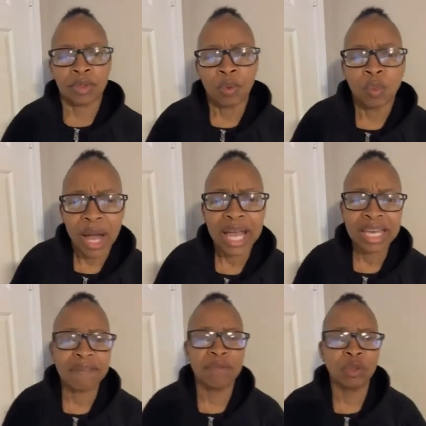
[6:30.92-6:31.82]
Why
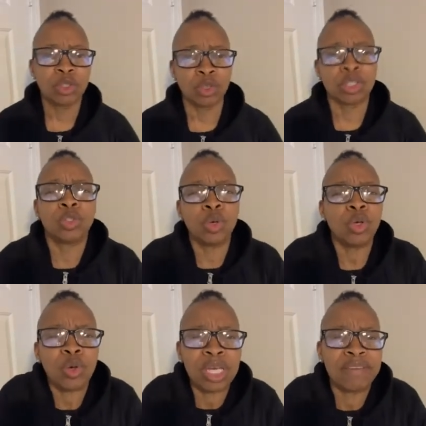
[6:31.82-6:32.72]
have you chosen? Do
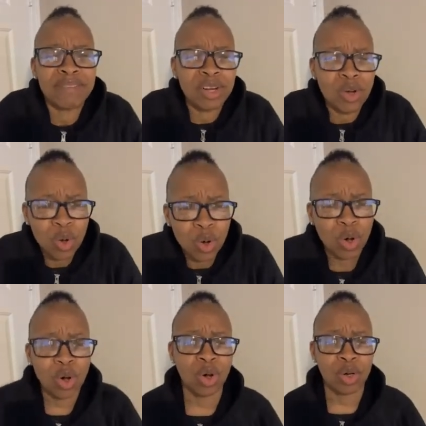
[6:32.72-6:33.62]
you even
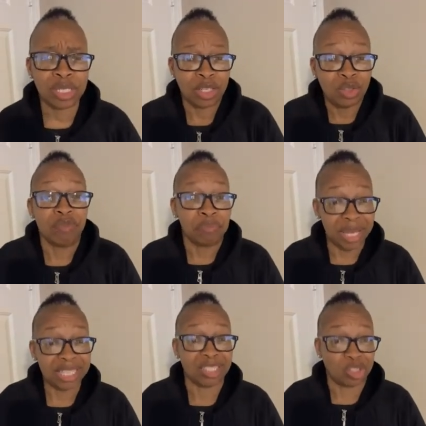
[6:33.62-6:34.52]
know that you've
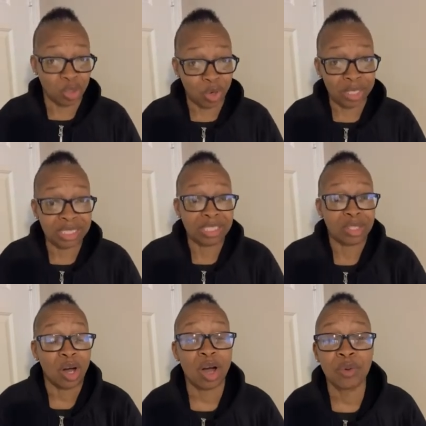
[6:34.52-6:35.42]
made a choice as to
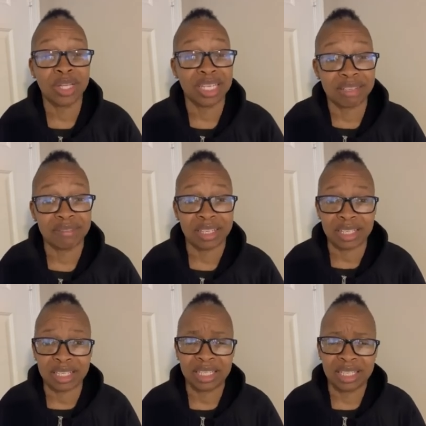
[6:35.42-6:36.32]
how you're
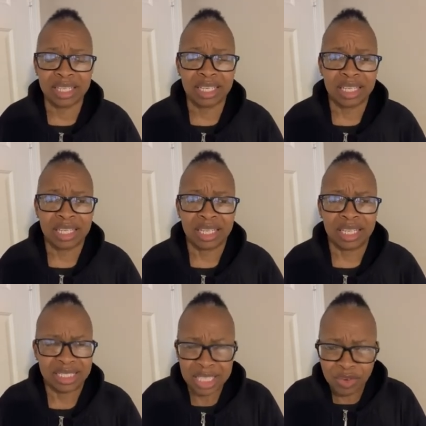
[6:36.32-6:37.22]
living?
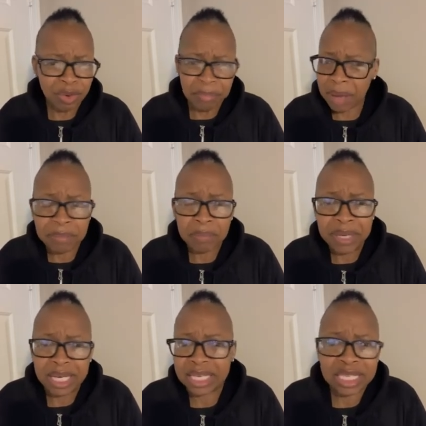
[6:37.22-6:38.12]
Did you remember
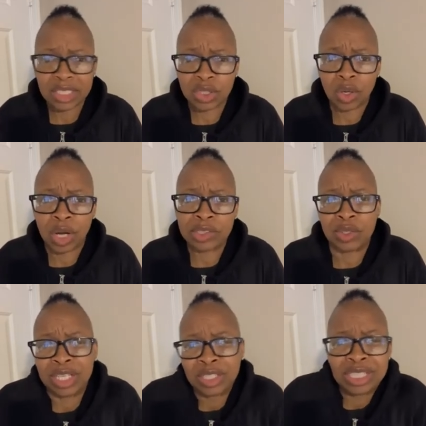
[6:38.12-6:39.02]
making that choice, or
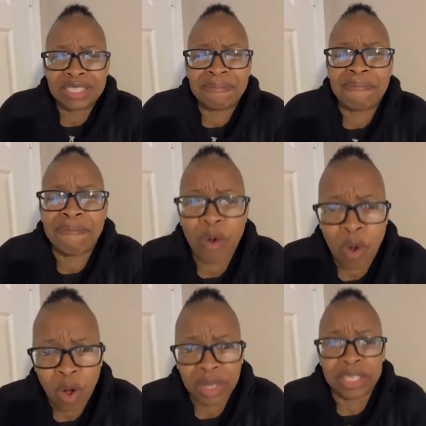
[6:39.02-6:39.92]
did you just
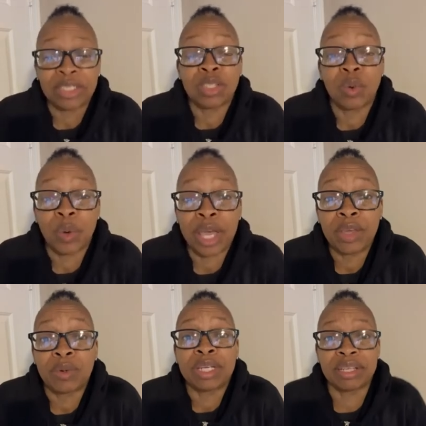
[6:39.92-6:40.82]
fall into the way
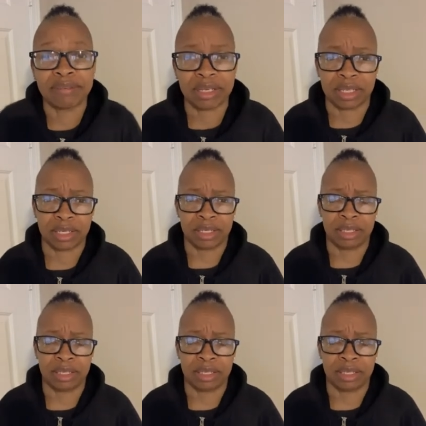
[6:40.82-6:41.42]
you were living?